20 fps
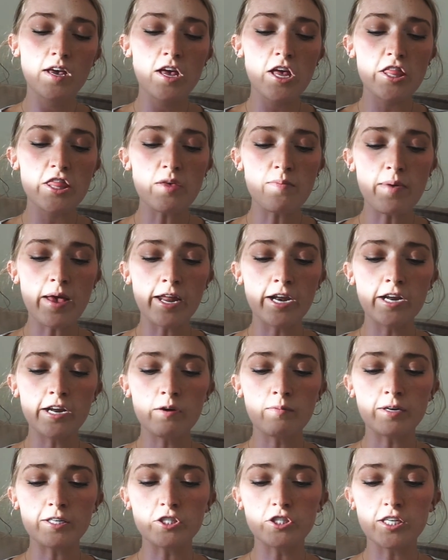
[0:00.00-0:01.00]
The manner
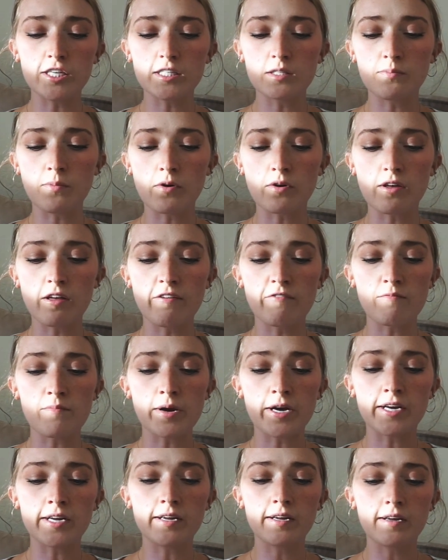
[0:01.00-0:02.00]
in which they spoke of
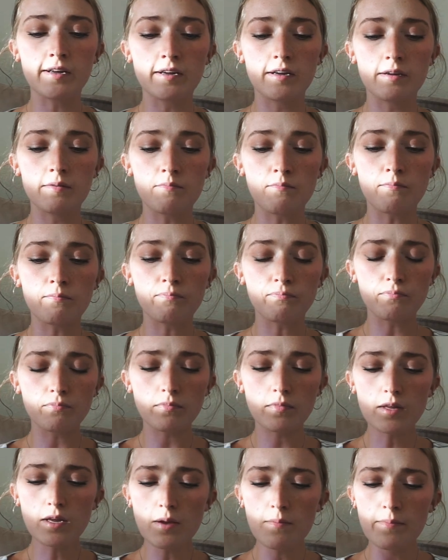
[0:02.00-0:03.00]

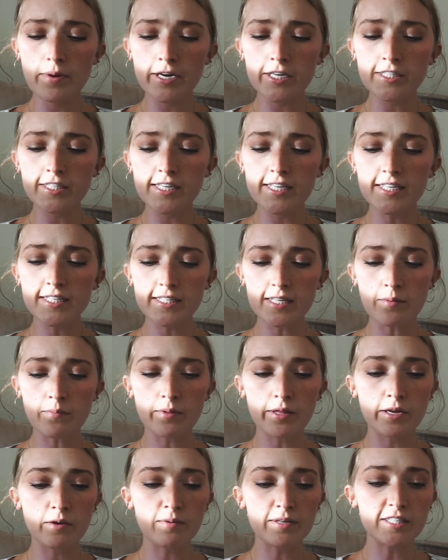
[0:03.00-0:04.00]
Meryton
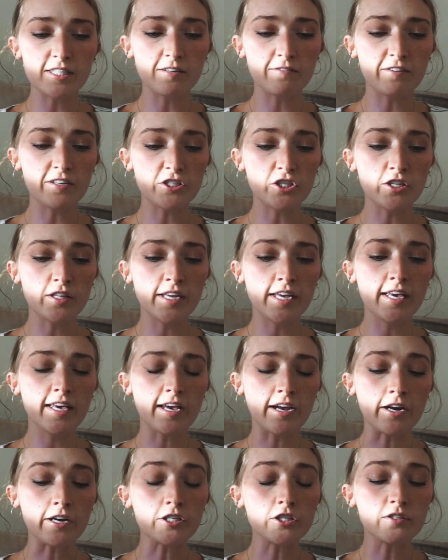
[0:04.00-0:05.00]
Assembly was sufficiently
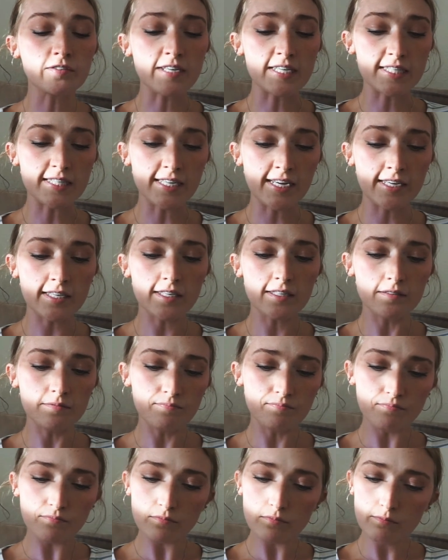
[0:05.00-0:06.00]
characteristic.
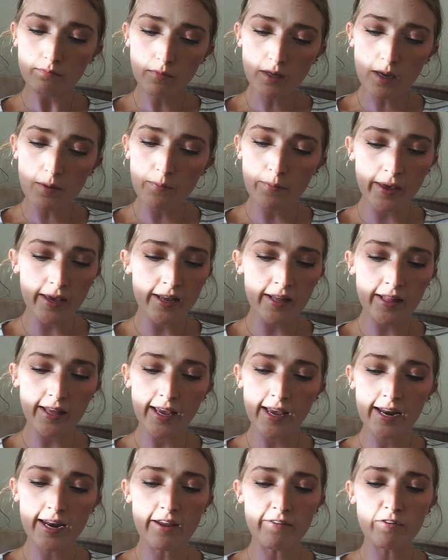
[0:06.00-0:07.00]

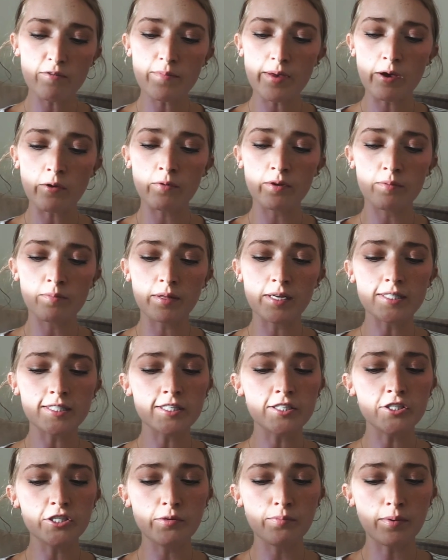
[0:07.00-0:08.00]
Bingley had never met with
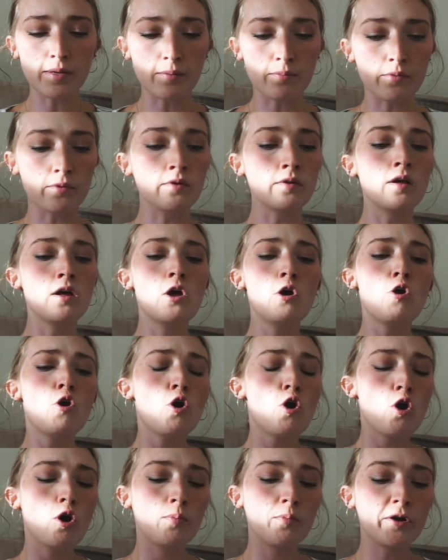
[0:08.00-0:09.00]
pleasanter people
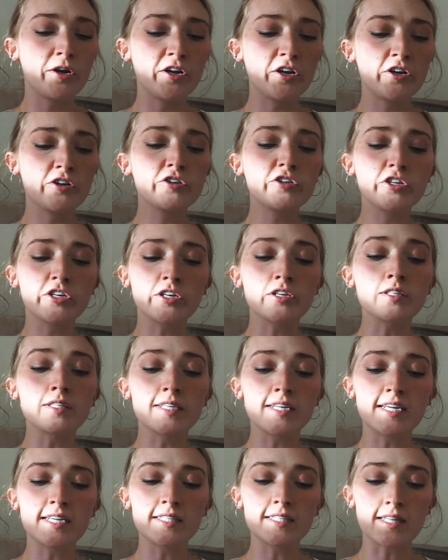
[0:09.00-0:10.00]
or prettier
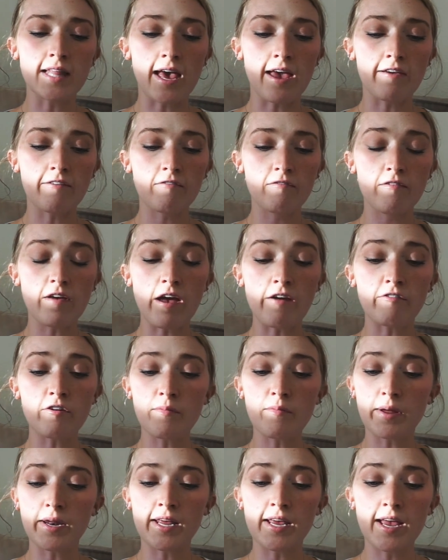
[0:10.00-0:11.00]
girls in his life.
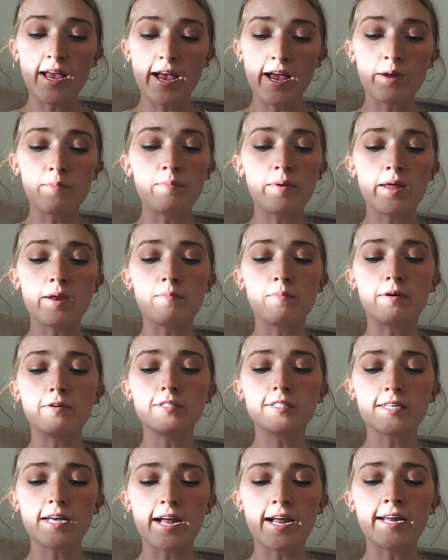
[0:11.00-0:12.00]
Everybody had been
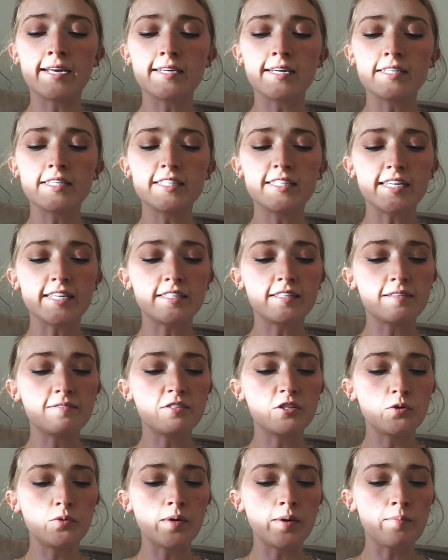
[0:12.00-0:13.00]
most kind and attentive
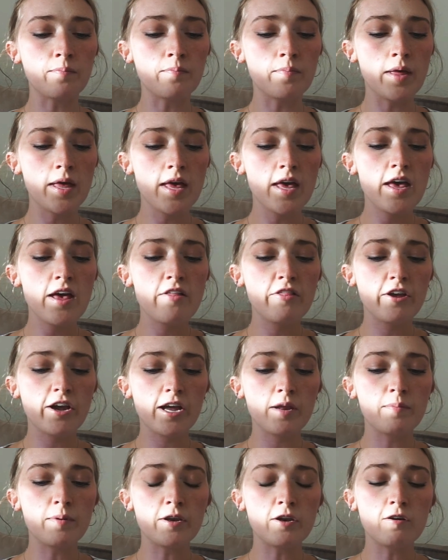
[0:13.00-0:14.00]
to him. There
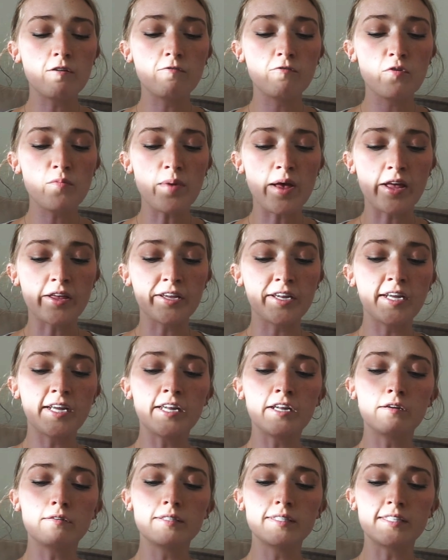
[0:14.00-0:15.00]
had been no formality,
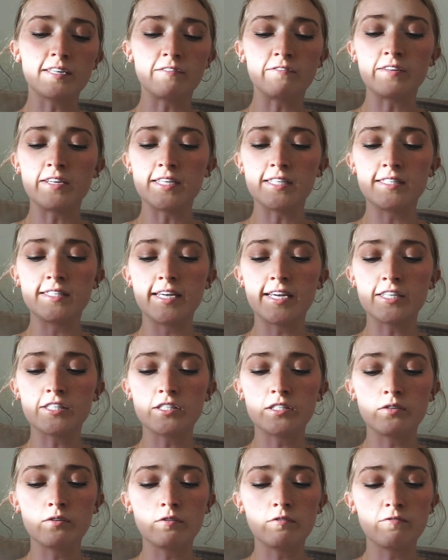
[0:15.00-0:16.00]
no stiffness. He had
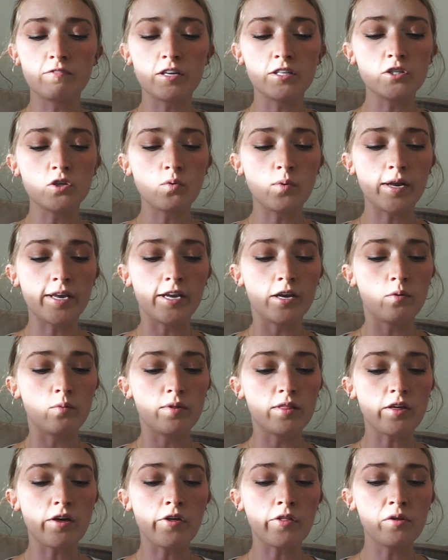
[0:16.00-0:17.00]
soon felt acquainted
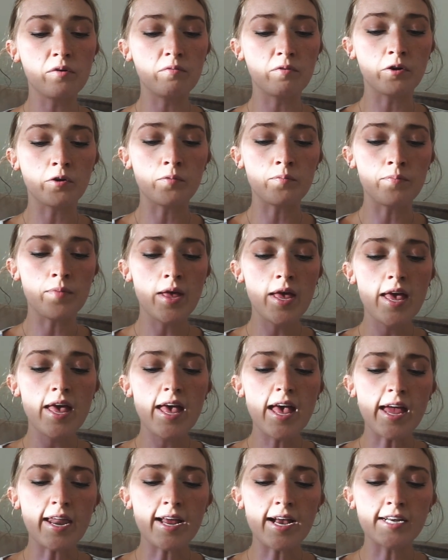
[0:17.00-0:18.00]
with all the room,
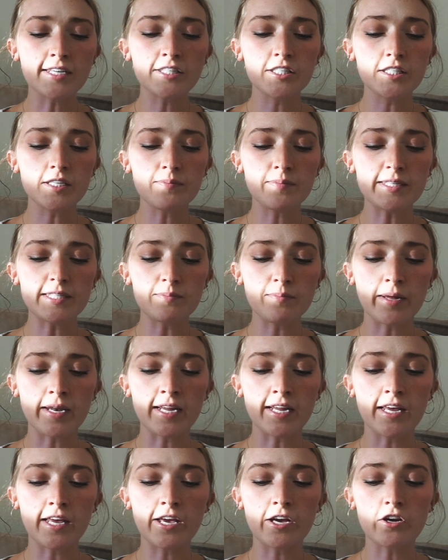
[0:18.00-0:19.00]
and as to Miss
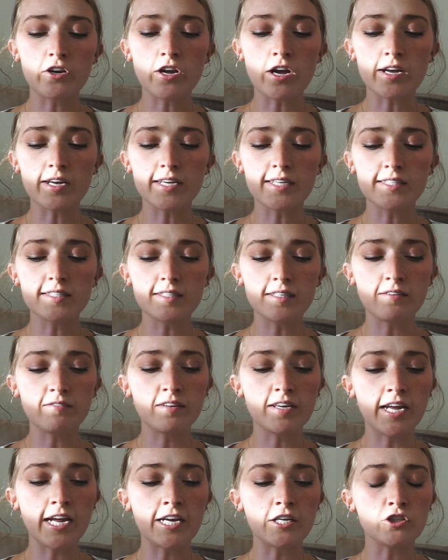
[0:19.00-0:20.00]
Bennet, he could not conceive
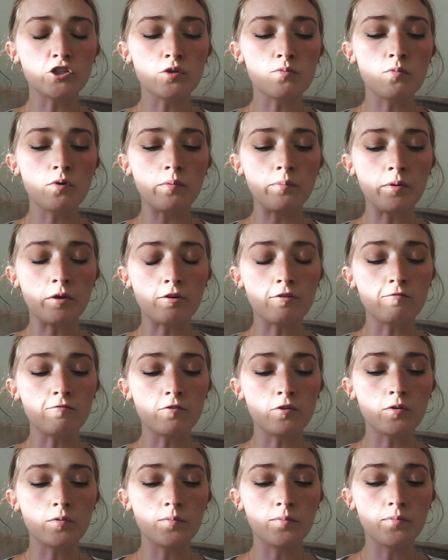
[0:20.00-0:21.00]
an angel more
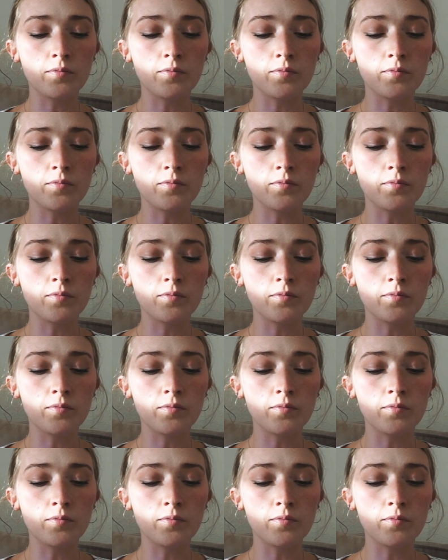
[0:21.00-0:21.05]
beautiful.